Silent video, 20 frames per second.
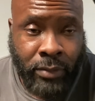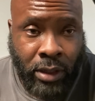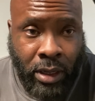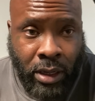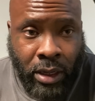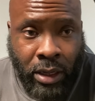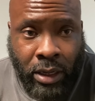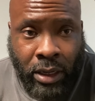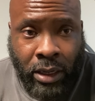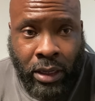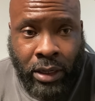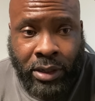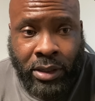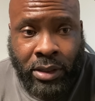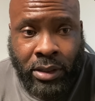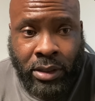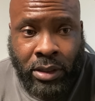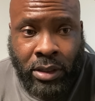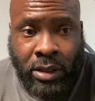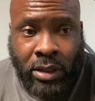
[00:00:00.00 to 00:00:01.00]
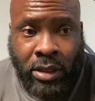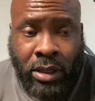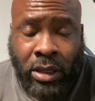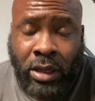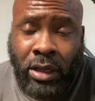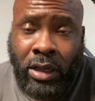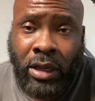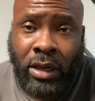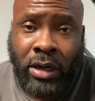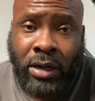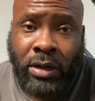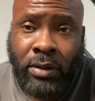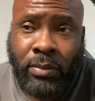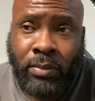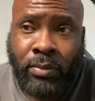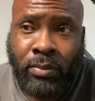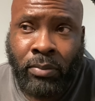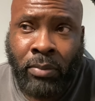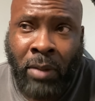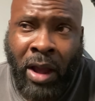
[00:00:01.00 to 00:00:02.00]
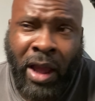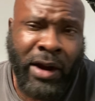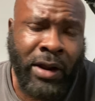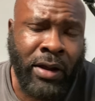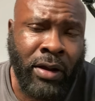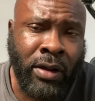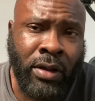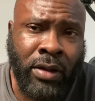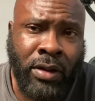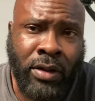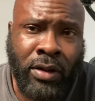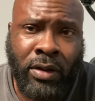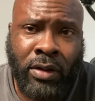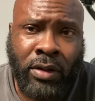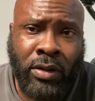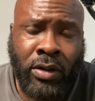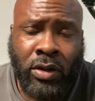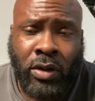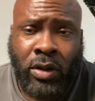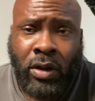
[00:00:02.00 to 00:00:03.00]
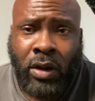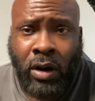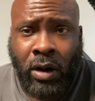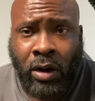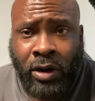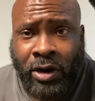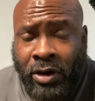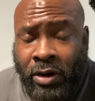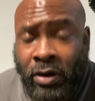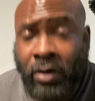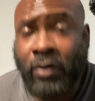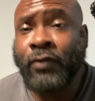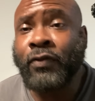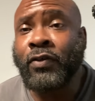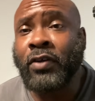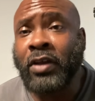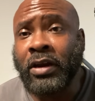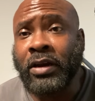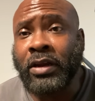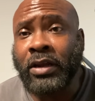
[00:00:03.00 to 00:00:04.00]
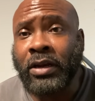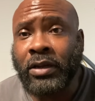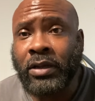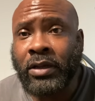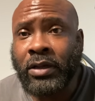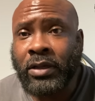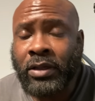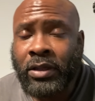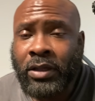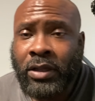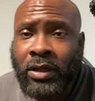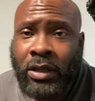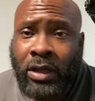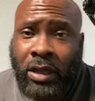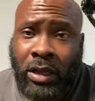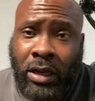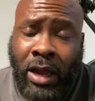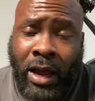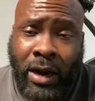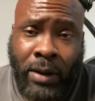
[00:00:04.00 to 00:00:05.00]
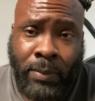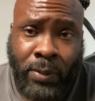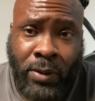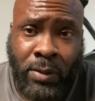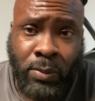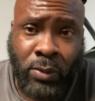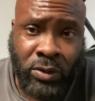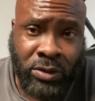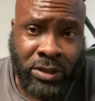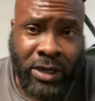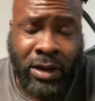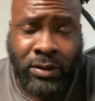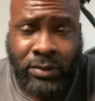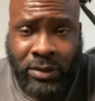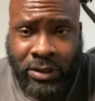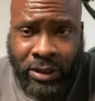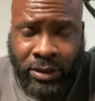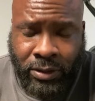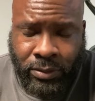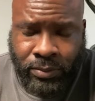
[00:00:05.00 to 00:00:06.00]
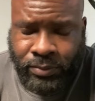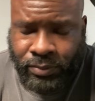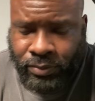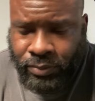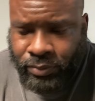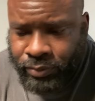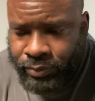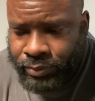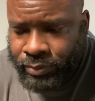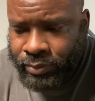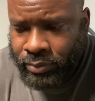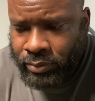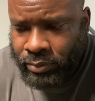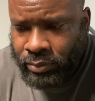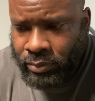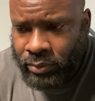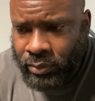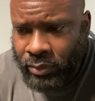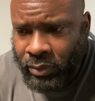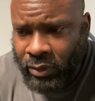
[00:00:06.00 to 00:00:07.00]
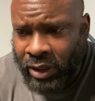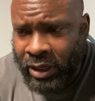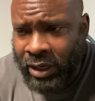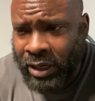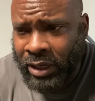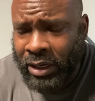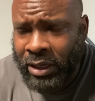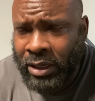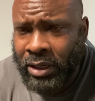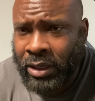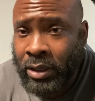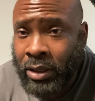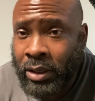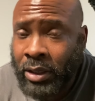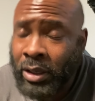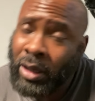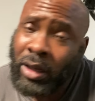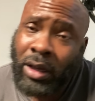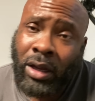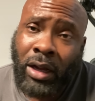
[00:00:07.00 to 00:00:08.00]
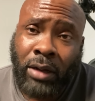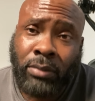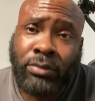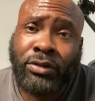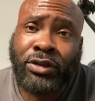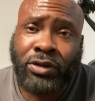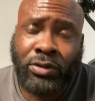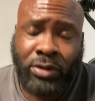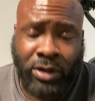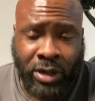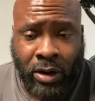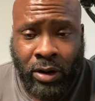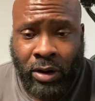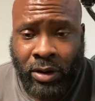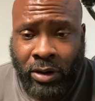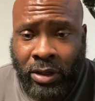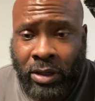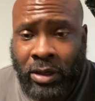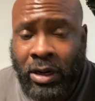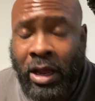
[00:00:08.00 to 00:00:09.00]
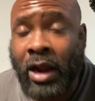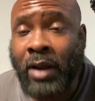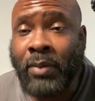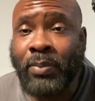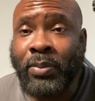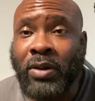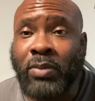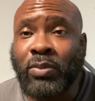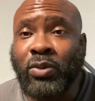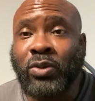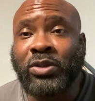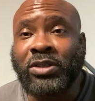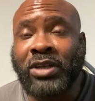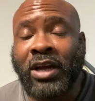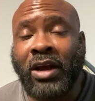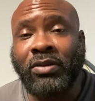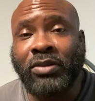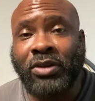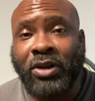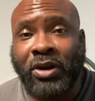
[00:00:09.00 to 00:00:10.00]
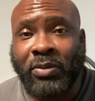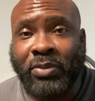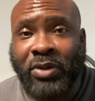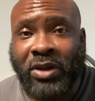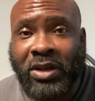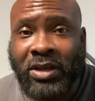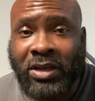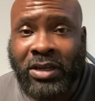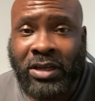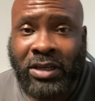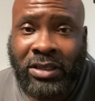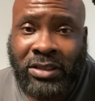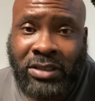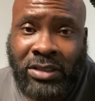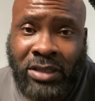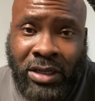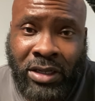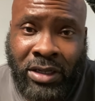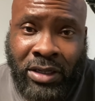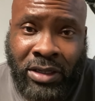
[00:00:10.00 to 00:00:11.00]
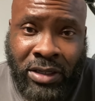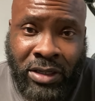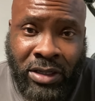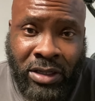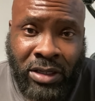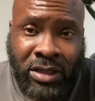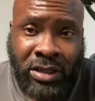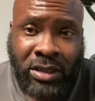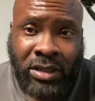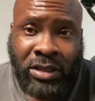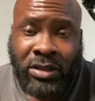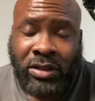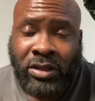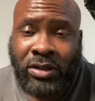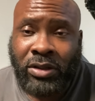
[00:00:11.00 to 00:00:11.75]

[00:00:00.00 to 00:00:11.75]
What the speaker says: and it might have hurt it or offended a lot of peoples out there. And I'm sure it hurt a lot of peoples out there because the